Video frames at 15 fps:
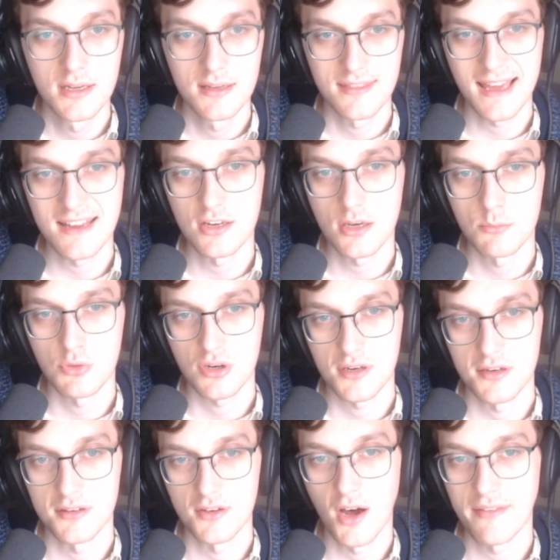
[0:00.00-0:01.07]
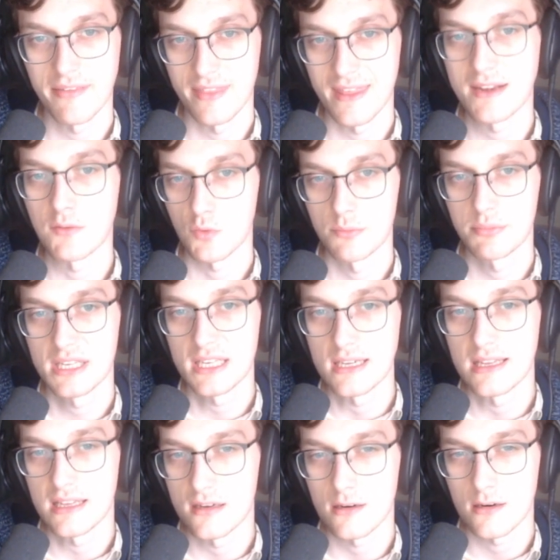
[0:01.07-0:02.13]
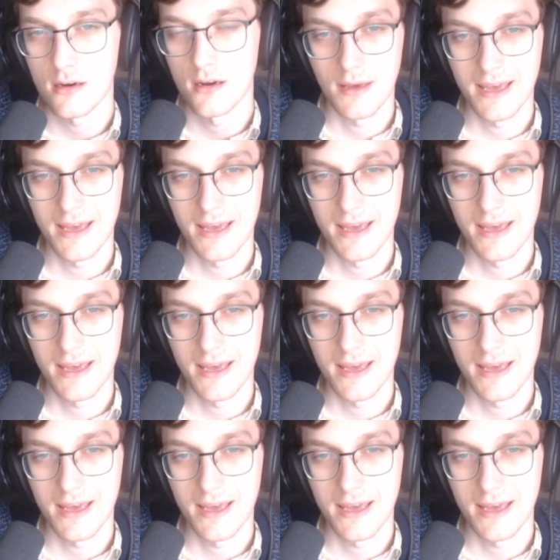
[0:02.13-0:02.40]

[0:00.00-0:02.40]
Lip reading: That number could not then repeat here.